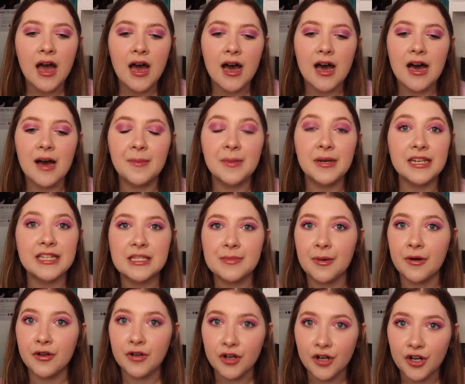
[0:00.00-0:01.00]
And it's
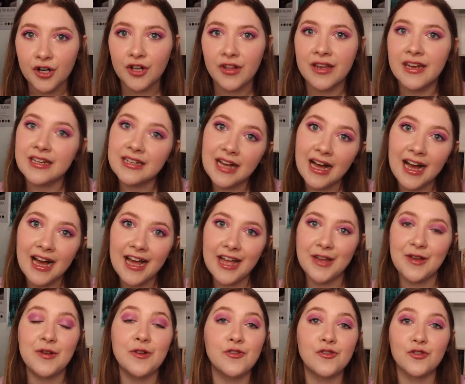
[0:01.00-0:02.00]
about a girl and a
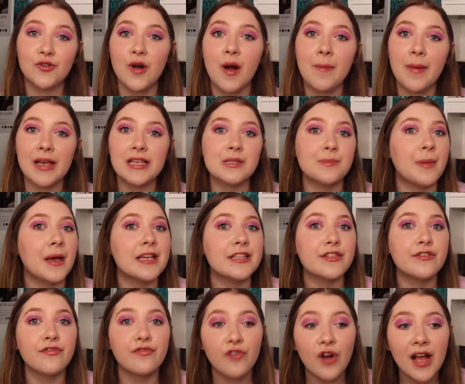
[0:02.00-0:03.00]
guy who grew up as
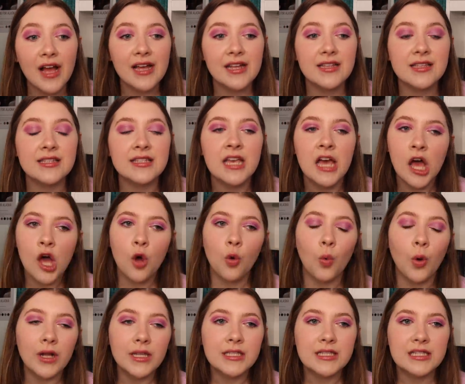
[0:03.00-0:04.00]
best friends.
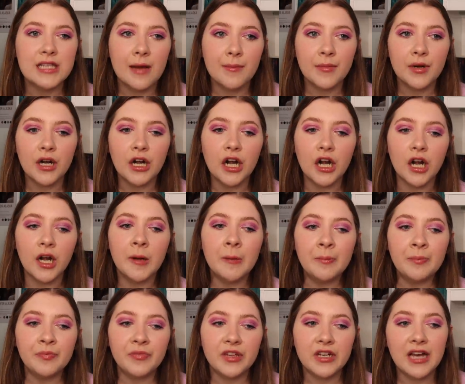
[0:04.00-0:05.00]
One summer,
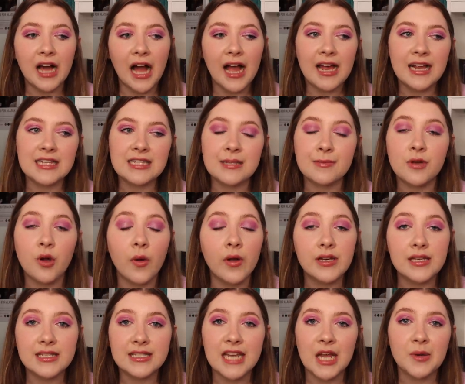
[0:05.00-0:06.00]
the guy ends up
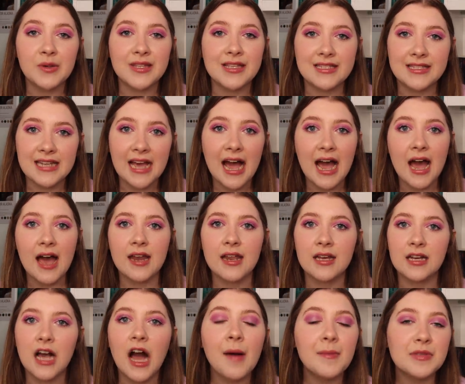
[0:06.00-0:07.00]
going to stay with his
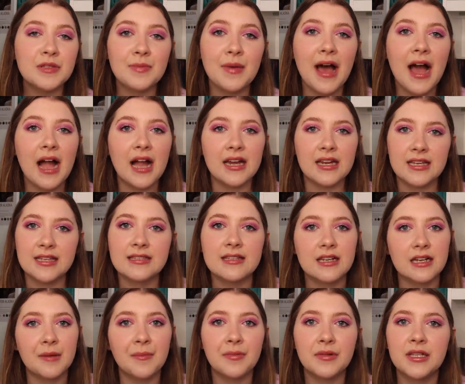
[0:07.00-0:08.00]
dad, comes back, and he's
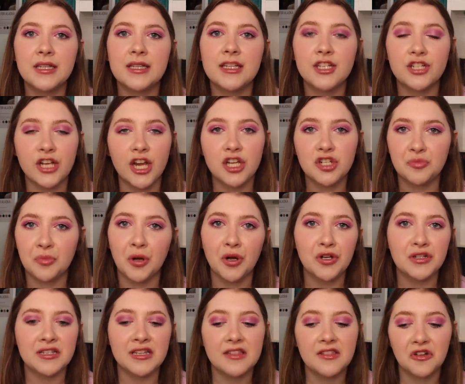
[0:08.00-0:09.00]
a completely changed
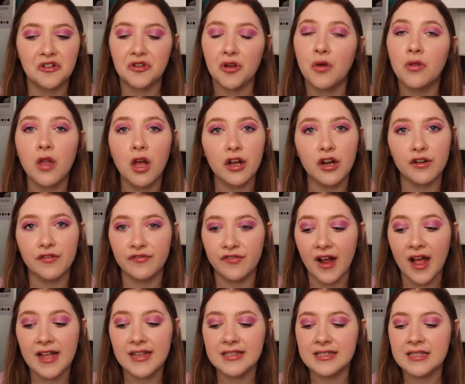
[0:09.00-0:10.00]
person. They're no longer
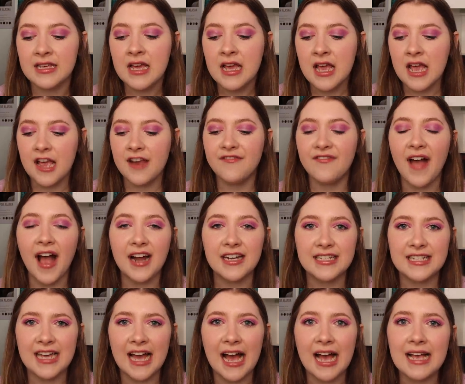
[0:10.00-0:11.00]
friends. In
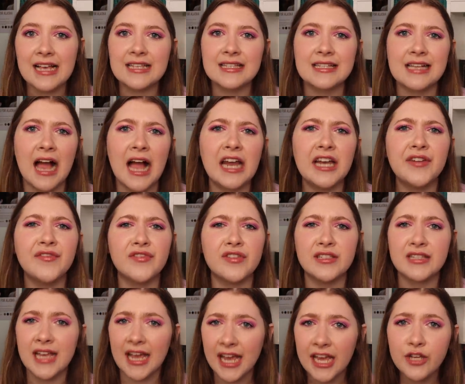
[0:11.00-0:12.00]
fact, he has kind of
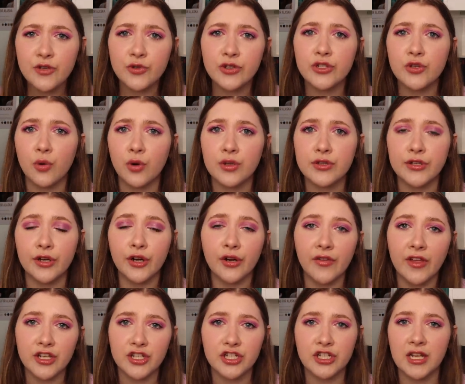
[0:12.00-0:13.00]
this hatred towards
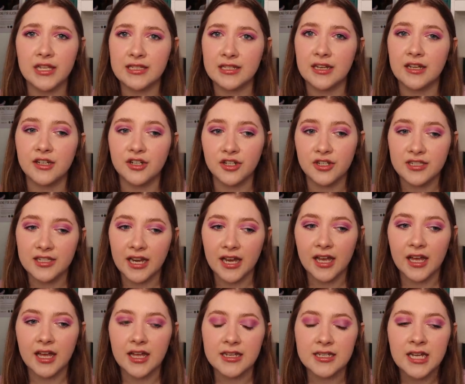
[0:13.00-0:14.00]
her that she doesn't
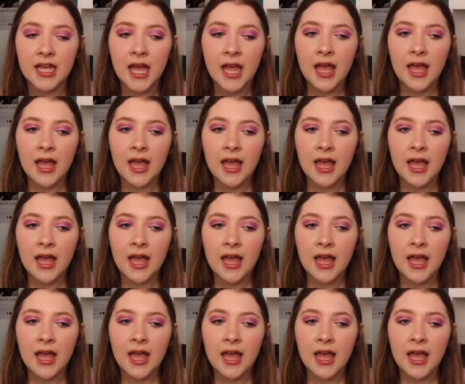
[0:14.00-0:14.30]
understand.